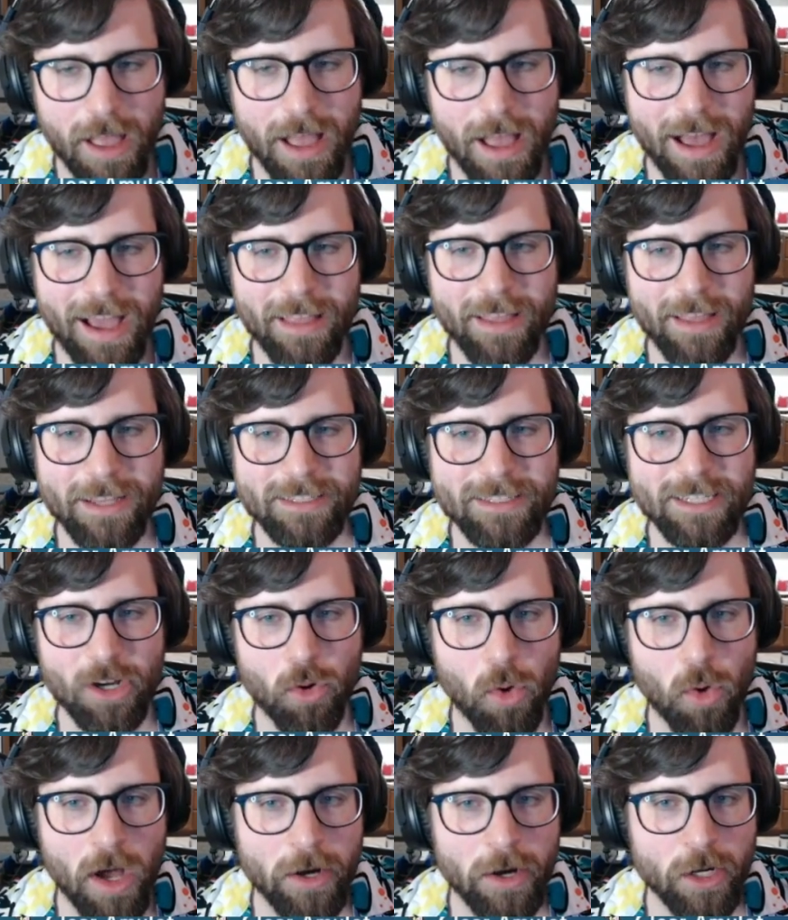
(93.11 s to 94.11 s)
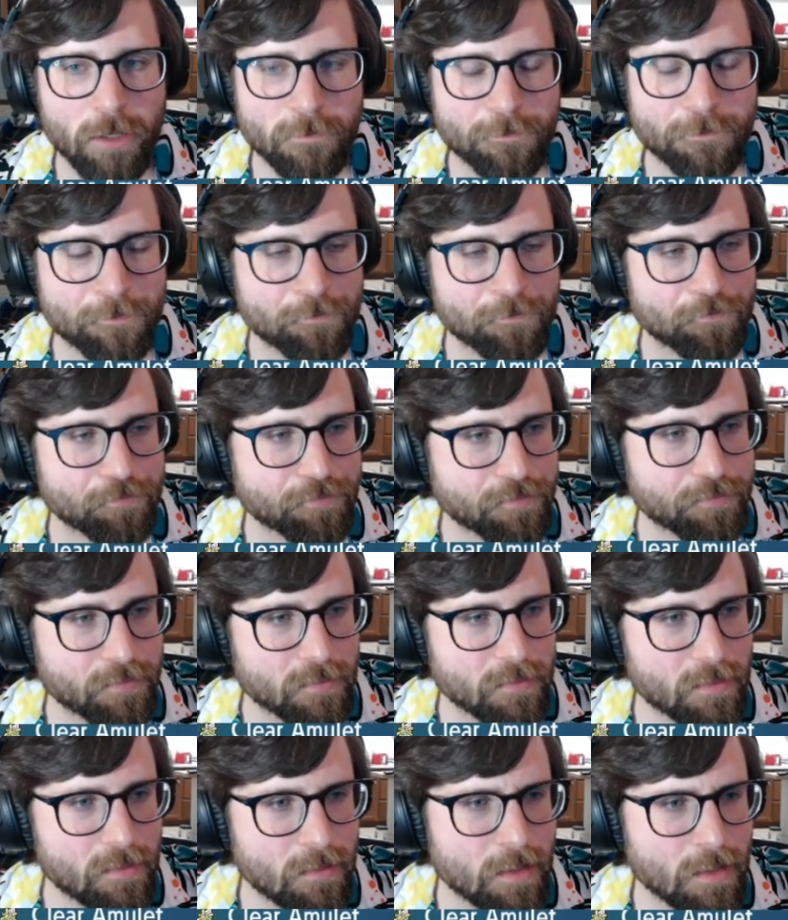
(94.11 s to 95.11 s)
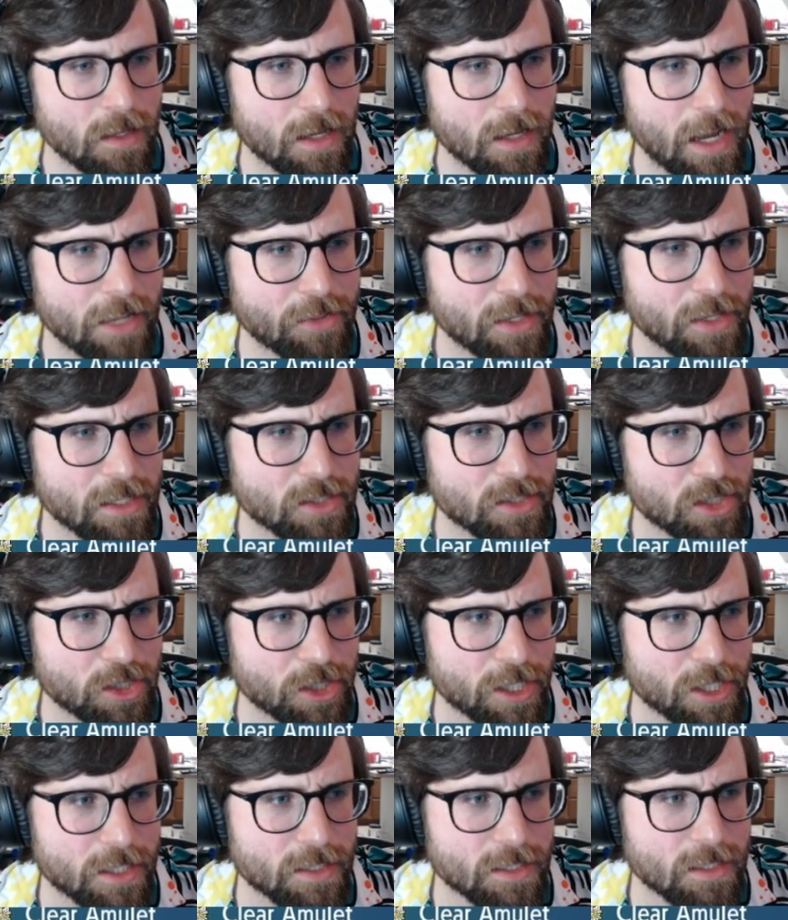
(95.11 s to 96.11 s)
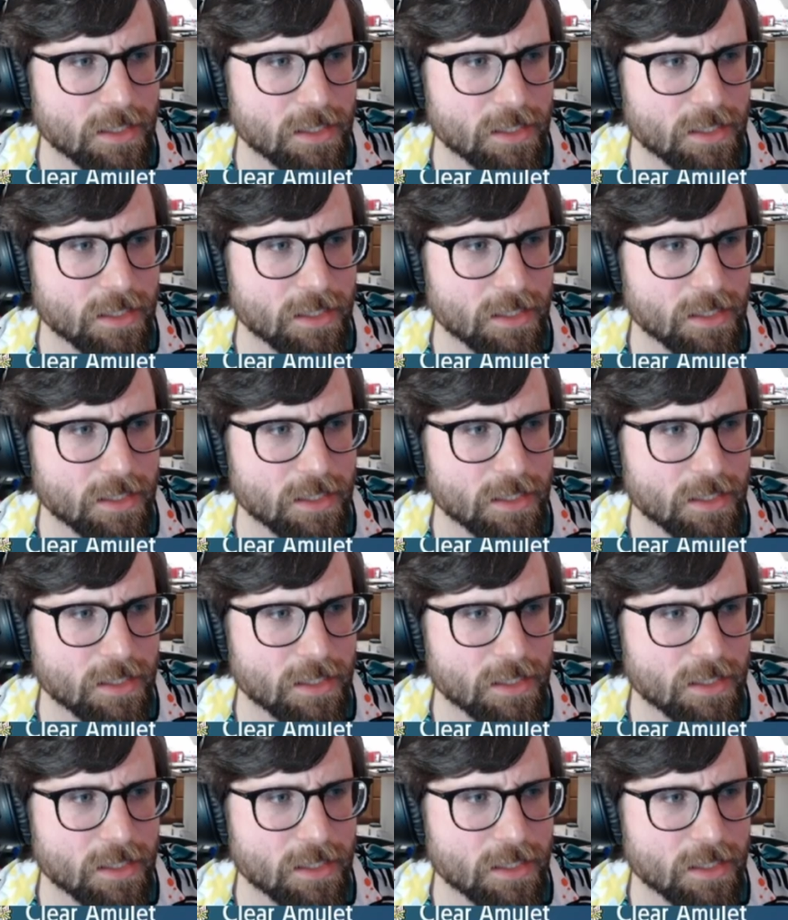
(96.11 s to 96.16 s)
I like Terra Water. I think it's good.